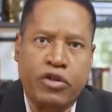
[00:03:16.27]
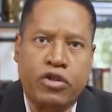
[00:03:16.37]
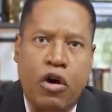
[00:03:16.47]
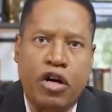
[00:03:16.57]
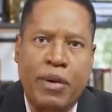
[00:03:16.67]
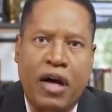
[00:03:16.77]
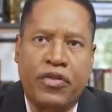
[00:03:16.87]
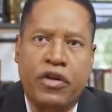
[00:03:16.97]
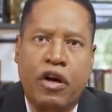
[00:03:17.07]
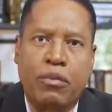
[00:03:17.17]
You talk about
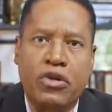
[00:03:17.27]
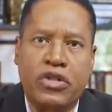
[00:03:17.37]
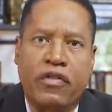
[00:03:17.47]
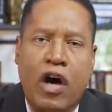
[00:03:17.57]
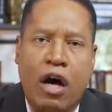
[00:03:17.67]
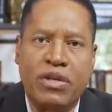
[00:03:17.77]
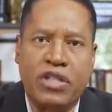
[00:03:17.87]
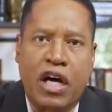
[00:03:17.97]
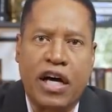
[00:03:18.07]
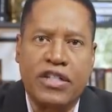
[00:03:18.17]
the numbers of
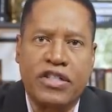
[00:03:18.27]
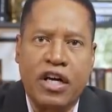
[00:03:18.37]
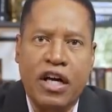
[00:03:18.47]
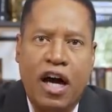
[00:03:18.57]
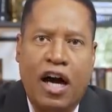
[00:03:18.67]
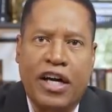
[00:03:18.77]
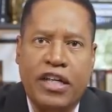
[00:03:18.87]
homicides uh,